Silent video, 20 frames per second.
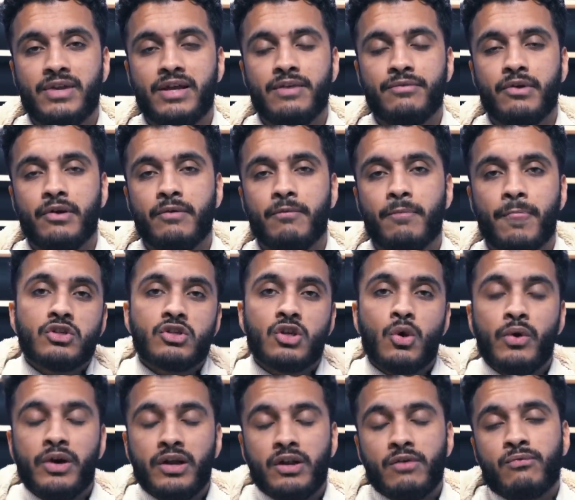flavor. So
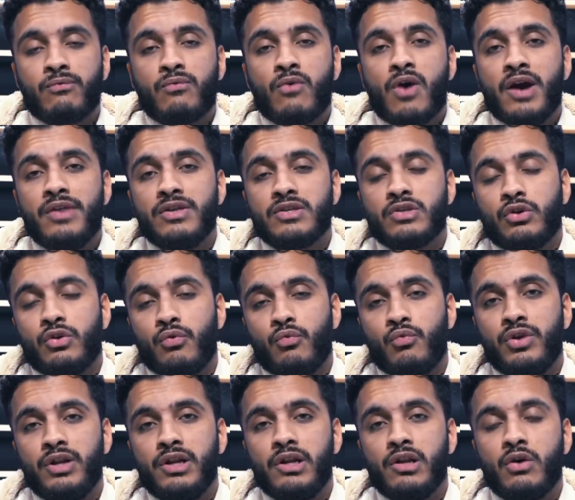we're gonna fry this on a
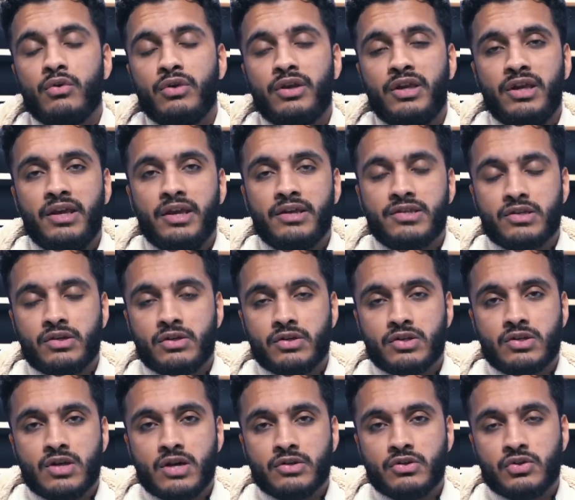really low heat. It's gonna
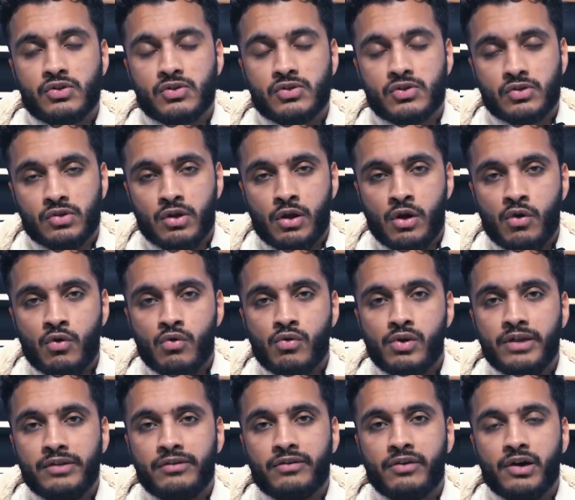start to
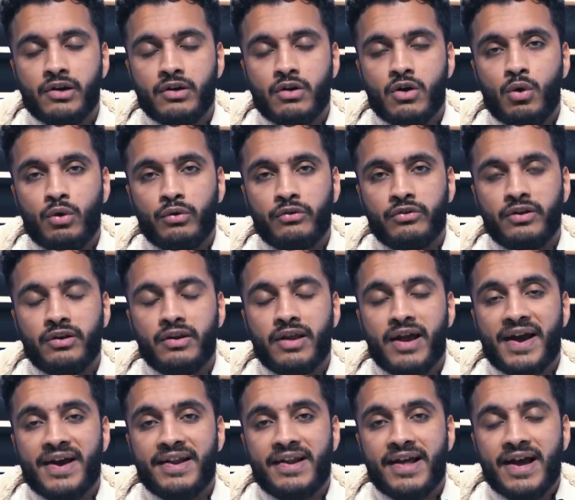slowly turn golden,
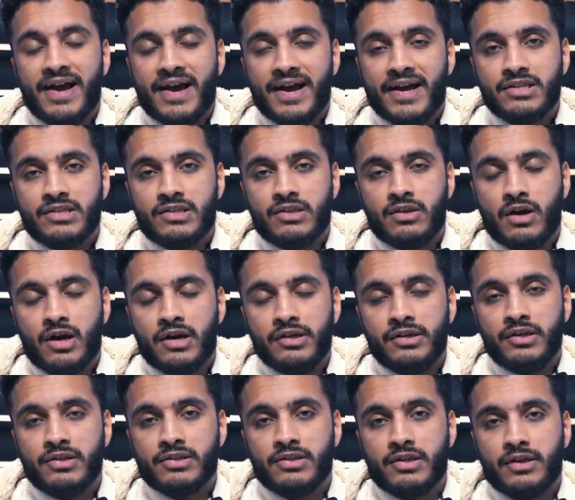and as the
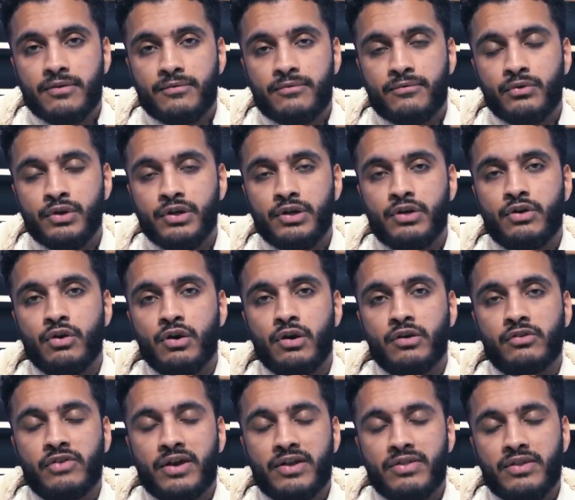onions have fully
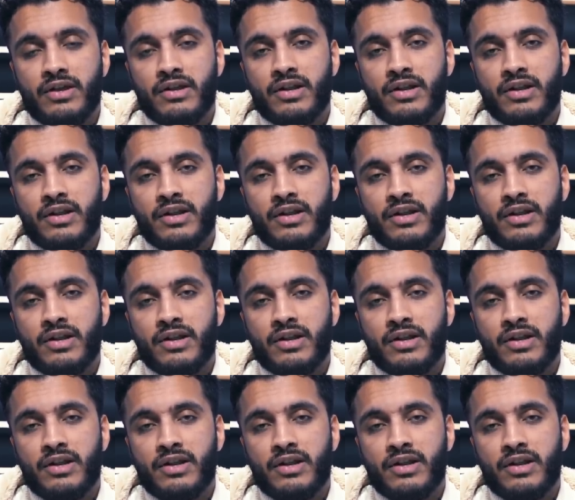cooked and they're